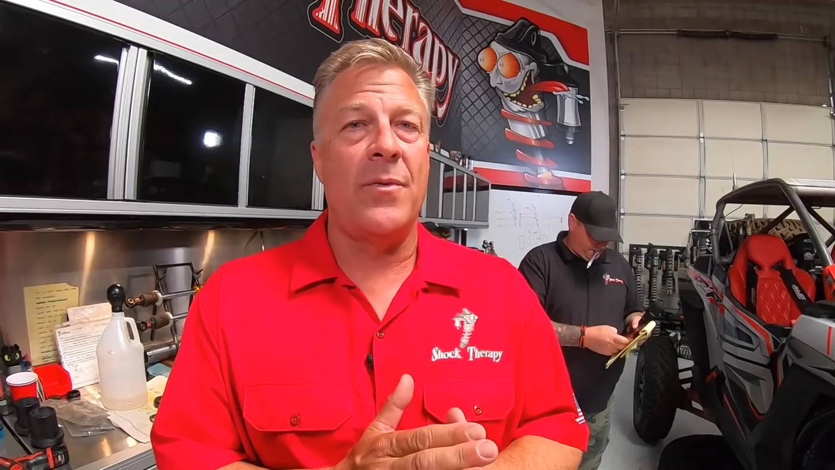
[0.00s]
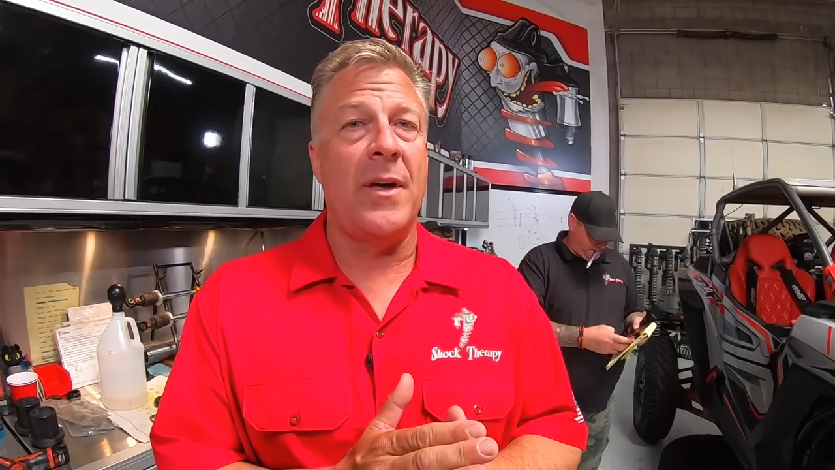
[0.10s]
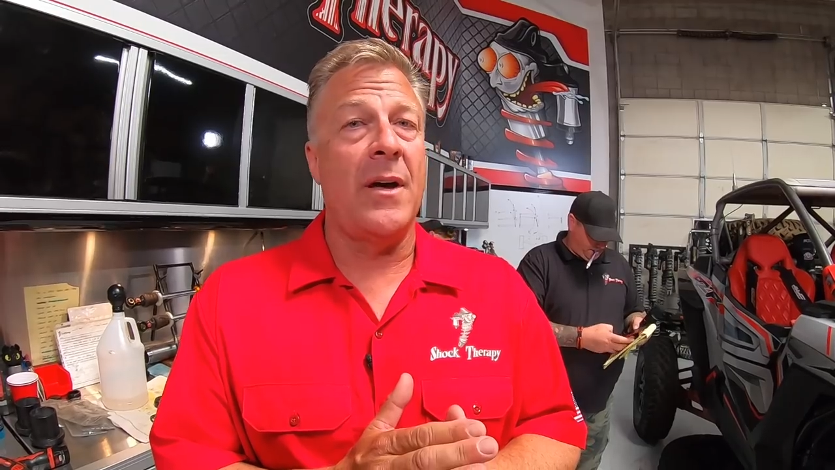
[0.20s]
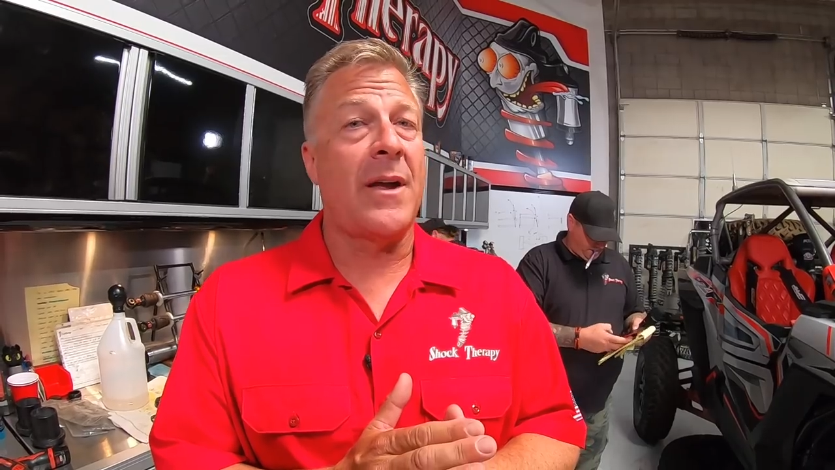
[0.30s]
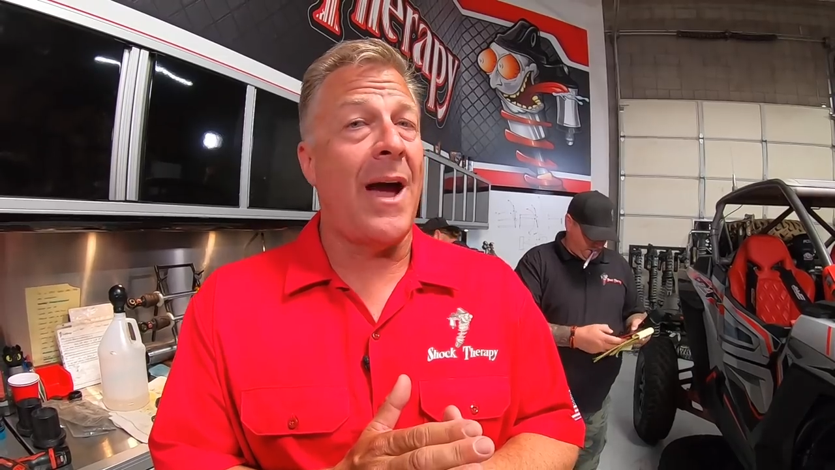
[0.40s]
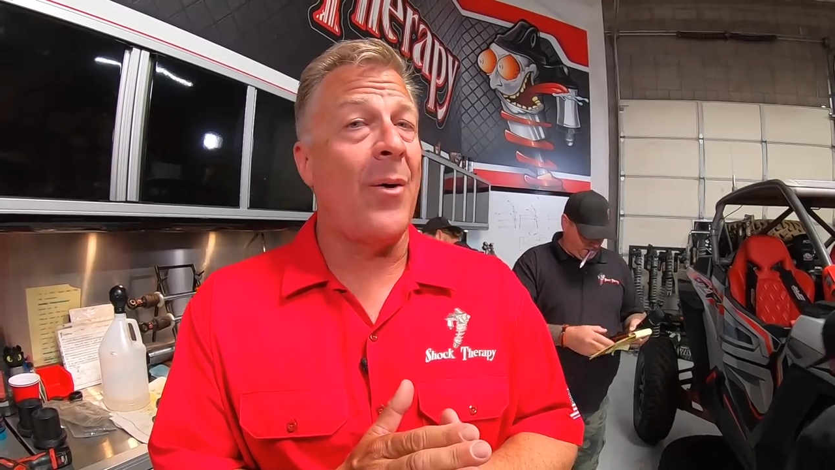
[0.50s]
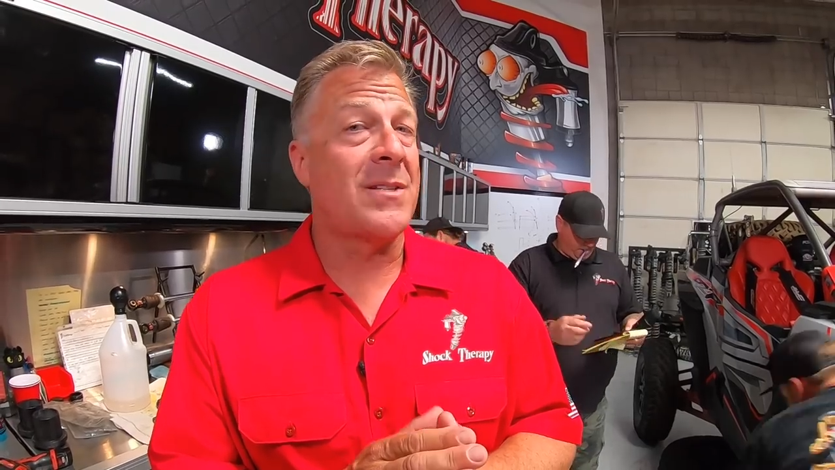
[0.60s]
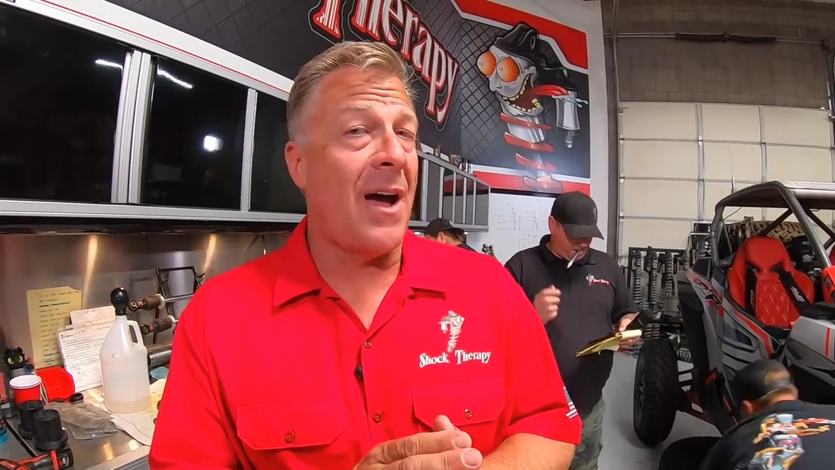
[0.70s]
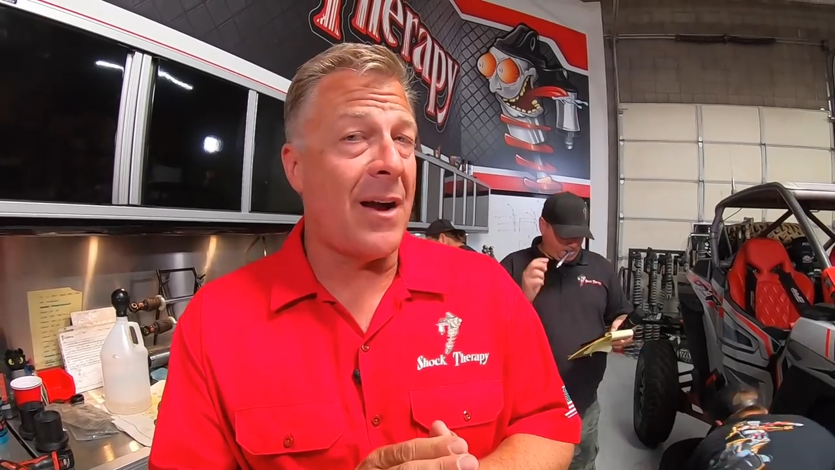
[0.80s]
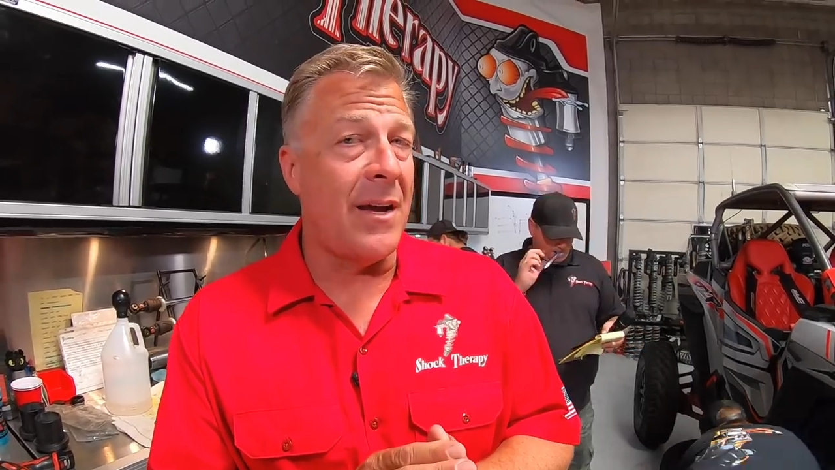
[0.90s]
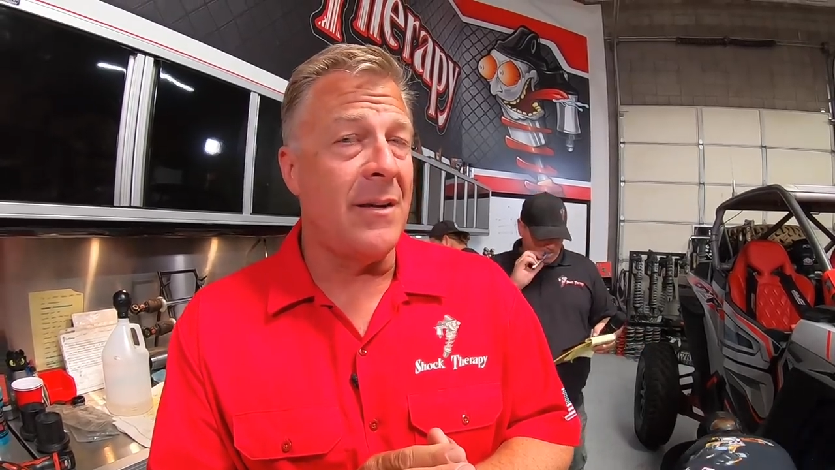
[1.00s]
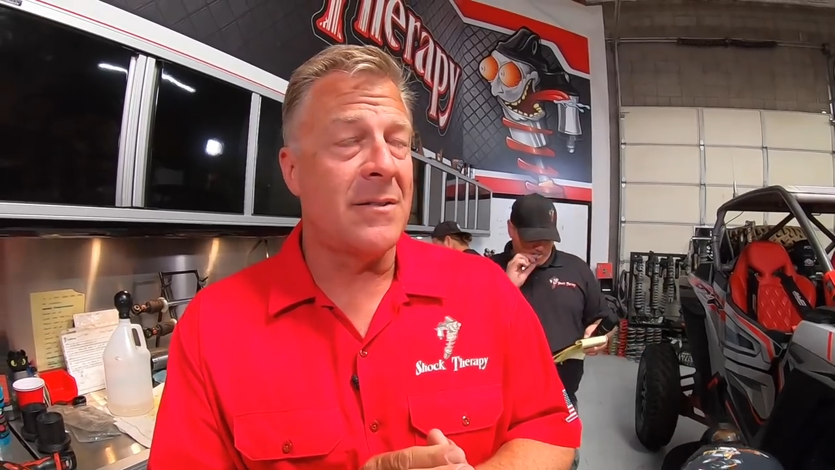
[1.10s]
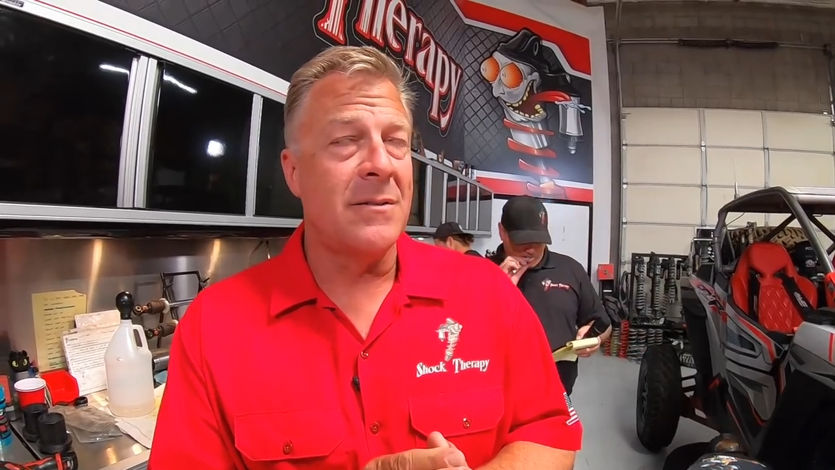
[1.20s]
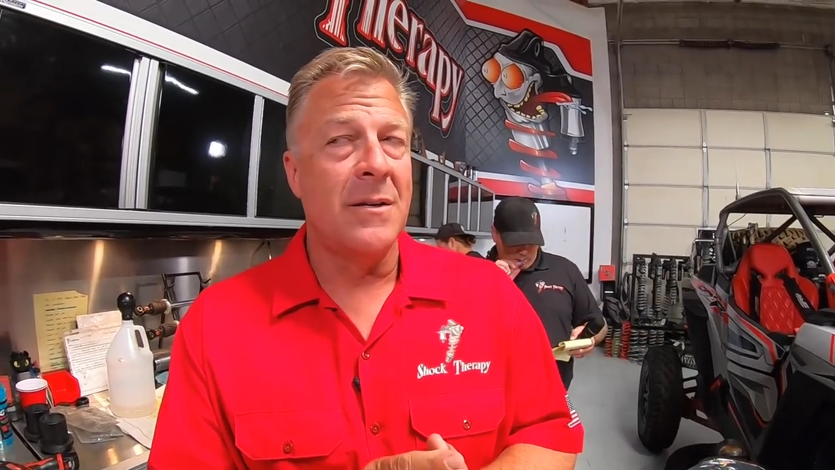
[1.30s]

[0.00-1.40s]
the Kawasaki's.